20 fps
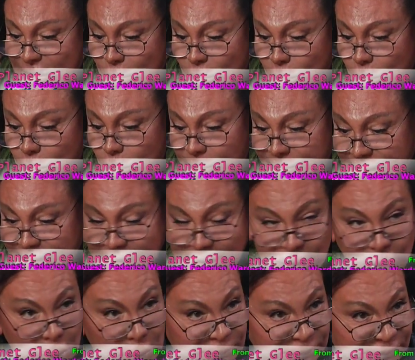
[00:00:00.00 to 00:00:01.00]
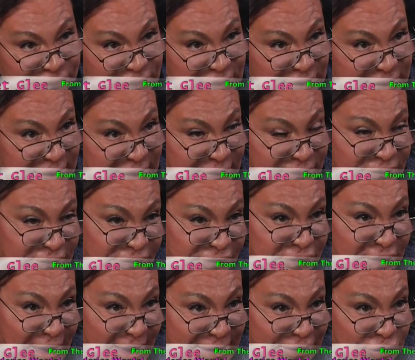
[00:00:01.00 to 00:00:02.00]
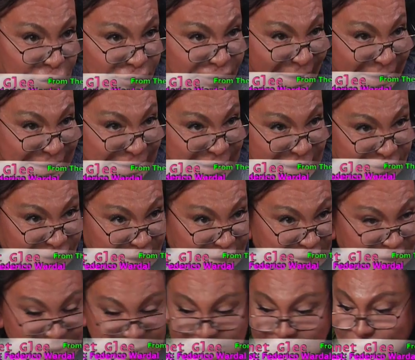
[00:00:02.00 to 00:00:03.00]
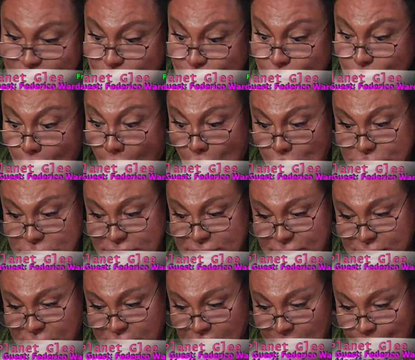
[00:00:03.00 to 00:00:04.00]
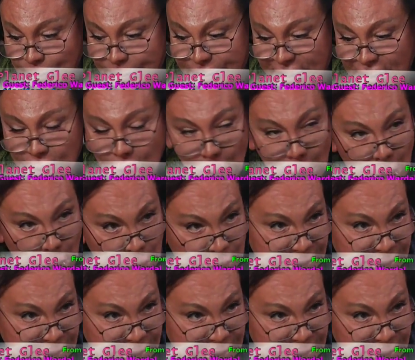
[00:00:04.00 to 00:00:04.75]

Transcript: we consider this kind of activity not belong